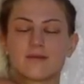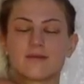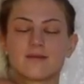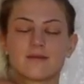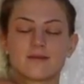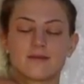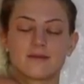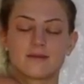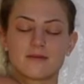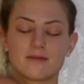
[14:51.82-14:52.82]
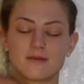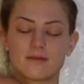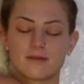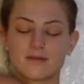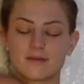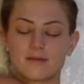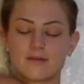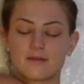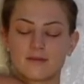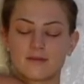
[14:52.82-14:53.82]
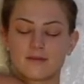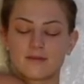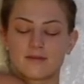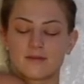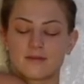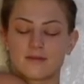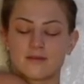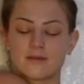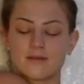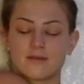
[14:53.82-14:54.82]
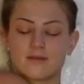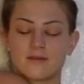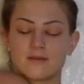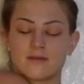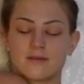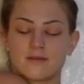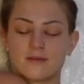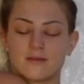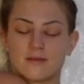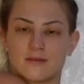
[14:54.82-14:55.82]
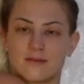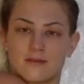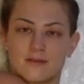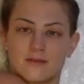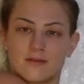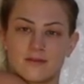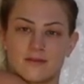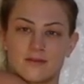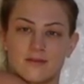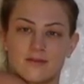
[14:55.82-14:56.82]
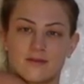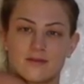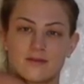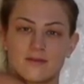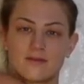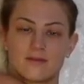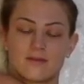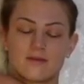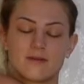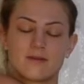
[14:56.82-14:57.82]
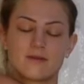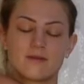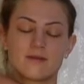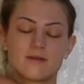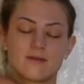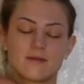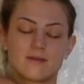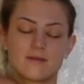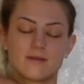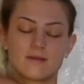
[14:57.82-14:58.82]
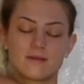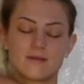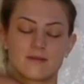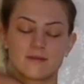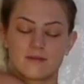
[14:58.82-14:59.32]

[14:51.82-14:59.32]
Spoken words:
No one is speaking in this clip.